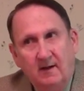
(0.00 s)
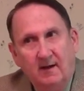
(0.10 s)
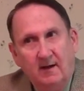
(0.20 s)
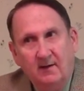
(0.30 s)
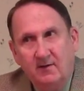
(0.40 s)

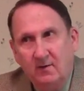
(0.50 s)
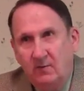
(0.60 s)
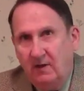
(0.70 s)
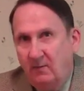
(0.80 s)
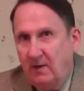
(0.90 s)
And
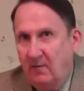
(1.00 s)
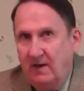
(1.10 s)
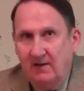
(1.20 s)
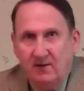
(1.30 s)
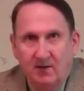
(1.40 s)
something in my
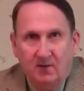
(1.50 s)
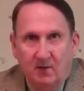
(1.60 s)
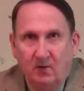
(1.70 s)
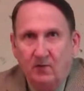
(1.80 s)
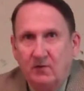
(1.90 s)
mind said,
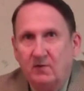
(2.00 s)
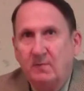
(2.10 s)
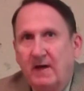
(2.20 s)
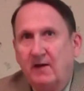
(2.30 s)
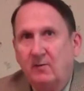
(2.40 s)
no, there's
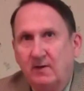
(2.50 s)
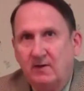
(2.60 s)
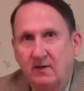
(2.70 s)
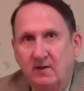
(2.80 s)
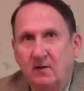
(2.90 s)
batteries
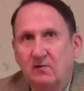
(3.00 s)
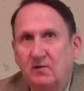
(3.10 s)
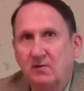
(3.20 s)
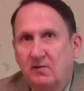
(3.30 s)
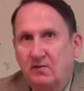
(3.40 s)
in there,
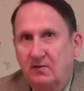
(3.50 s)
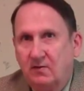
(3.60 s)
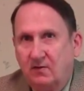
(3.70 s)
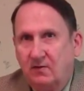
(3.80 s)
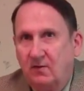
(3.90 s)
just
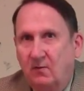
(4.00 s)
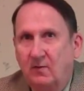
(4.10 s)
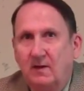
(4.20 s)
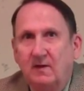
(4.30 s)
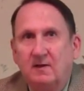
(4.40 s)
go
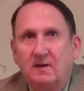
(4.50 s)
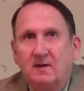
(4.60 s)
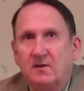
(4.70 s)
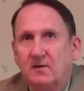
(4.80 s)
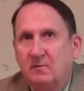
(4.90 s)
in and
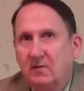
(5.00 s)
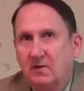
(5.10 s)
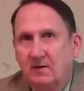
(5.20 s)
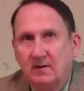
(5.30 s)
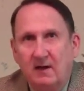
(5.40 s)
get some of the
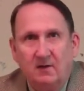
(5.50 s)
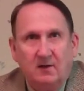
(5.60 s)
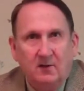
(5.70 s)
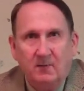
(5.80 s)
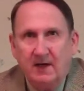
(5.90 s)

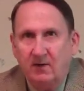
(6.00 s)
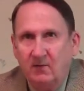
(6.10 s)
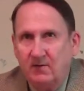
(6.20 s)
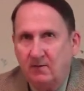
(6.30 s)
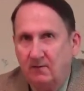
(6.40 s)
alkaline
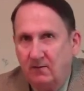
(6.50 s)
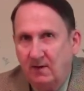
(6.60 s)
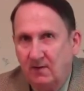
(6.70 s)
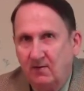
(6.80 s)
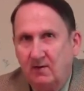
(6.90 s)
batteries, they're
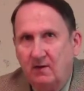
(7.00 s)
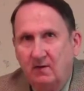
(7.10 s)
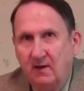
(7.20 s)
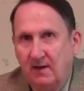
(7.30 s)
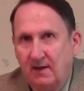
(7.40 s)
fresh, they'll
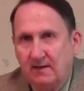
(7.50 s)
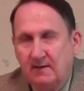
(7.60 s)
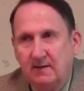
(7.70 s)
last.